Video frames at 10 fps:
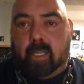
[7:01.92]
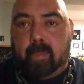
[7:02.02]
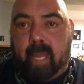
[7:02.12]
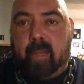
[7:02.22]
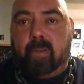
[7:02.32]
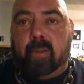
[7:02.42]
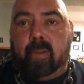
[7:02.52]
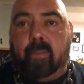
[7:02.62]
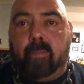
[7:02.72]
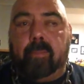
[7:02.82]
in the bench.
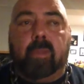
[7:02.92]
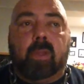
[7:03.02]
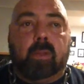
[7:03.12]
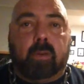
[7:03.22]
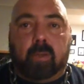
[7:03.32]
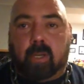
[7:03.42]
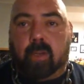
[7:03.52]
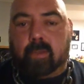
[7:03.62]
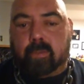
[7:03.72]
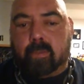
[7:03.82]

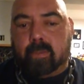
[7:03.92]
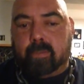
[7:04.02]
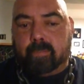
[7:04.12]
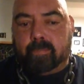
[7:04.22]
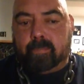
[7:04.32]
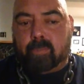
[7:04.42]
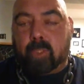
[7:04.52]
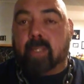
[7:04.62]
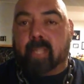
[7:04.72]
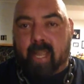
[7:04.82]
You're
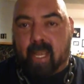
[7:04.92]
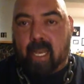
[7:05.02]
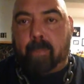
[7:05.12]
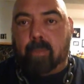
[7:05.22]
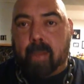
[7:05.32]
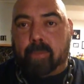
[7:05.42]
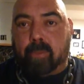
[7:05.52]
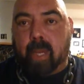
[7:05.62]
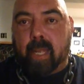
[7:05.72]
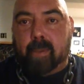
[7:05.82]
going to take a couple
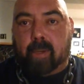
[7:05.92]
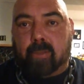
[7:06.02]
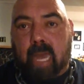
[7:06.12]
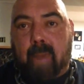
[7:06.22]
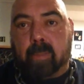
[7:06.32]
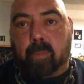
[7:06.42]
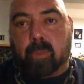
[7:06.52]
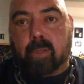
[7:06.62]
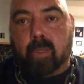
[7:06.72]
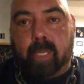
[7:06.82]
reps away because the
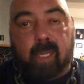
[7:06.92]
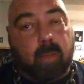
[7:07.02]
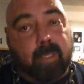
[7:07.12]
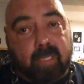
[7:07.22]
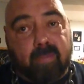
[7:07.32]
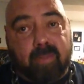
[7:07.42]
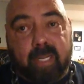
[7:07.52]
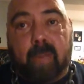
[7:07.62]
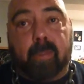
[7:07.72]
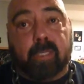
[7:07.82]
optimal is going to be a little bit
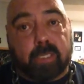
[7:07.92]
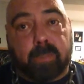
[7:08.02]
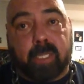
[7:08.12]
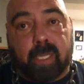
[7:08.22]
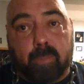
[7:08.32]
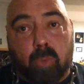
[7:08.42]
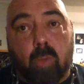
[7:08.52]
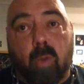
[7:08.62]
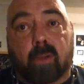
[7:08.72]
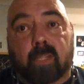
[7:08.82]
different now because you're putting in
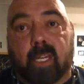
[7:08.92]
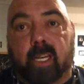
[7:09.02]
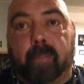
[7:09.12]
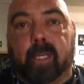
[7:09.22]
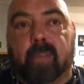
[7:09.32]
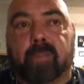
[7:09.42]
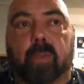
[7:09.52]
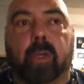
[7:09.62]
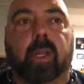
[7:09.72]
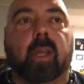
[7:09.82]
more work than an Olympic
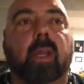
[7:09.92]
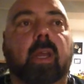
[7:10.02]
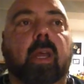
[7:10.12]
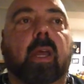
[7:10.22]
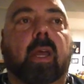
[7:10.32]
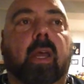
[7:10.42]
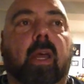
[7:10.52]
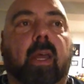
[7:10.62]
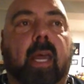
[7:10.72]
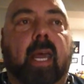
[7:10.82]
lifter would.
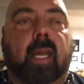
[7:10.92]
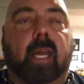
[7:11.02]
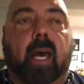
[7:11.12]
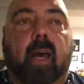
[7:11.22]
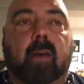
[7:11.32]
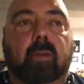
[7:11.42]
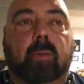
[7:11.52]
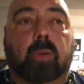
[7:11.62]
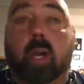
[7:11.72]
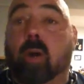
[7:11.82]
And
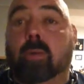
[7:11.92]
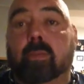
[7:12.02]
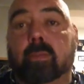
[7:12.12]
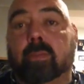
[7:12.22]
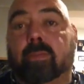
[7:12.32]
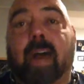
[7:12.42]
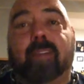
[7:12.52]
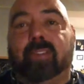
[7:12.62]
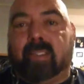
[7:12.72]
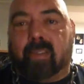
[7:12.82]
we'll go
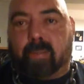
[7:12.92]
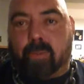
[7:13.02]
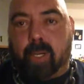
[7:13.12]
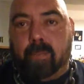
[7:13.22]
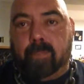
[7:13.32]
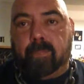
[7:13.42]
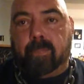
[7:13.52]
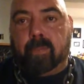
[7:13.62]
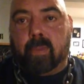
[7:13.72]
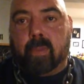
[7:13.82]
5 sets of 3
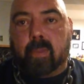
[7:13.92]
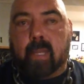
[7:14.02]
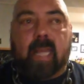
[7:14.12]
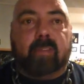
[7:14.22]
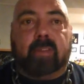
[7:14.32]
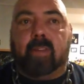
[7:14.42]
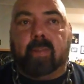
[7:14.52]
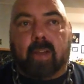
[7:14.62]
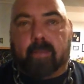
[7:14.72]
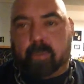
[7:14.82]
at
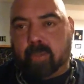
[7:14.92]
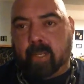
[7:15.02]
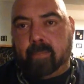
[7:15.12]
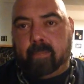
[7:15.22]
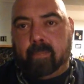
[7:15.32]
75%.